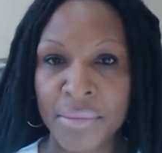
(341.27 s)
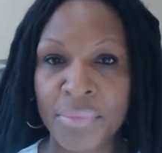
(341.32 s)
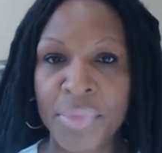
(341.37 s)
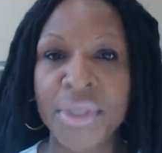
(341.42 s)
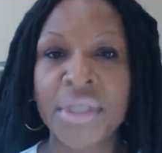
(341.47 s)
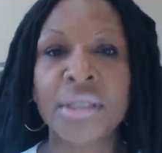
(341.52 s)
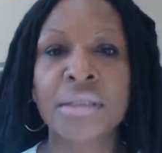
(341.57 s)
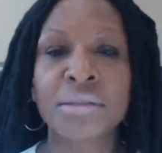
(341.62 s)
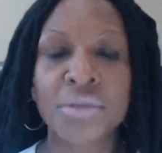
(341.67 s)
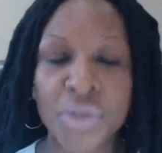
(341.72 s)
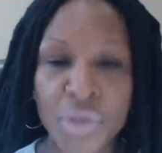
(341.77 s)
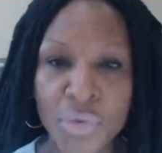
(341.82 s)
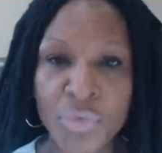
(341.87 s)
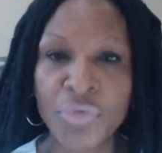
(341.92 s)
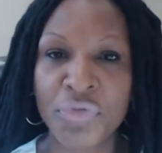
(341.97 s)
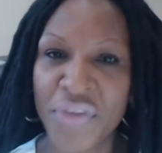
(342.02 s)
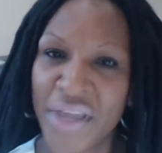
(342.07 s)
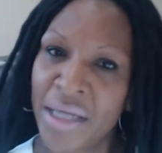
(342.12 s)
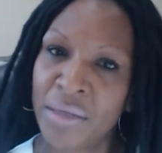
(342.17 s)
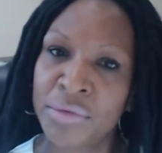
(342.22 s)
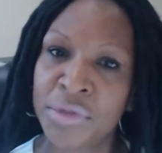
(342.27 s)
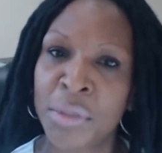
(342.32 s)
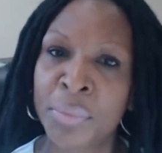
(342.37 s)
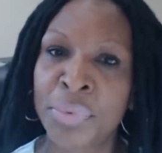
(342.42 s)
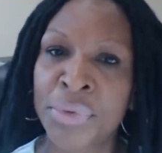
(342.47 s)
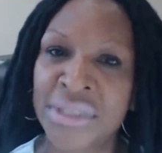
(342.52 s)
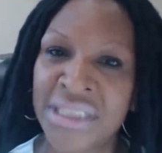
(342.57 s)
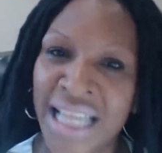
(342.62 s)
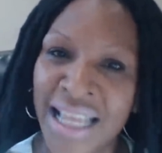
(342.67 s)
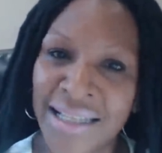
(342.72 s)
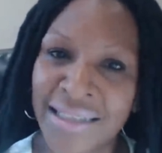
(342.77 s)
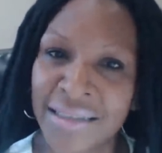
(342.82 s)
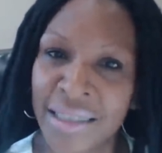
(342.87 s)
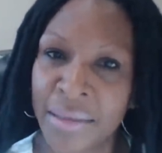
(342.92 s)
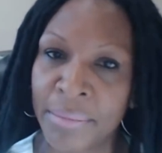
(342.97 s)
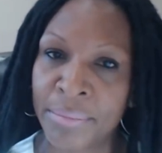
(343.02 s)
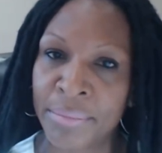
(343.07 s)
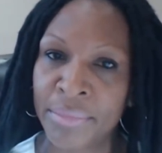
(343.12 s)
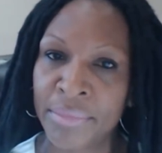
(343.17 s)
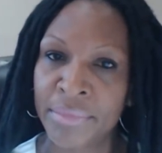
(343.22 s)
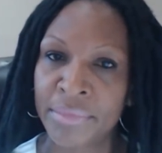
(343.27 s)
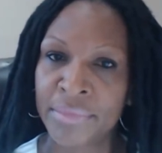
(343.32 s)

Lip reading: because you failed to protect them.